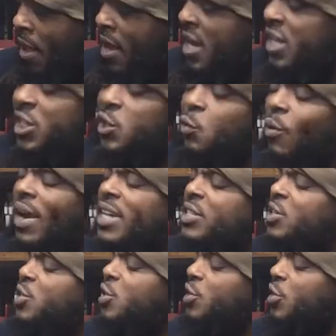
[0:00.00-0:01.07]
She
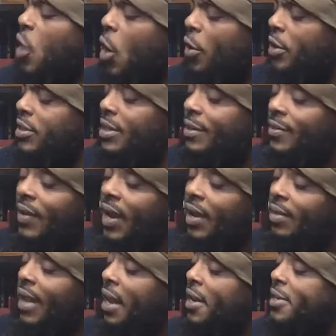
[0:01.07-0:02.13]
raises her daughter to
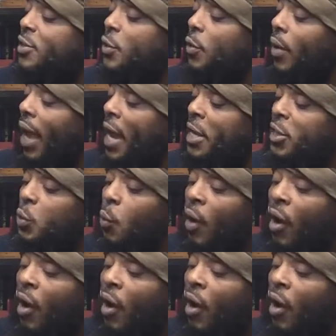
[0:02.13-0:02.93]
think that it's okay to wear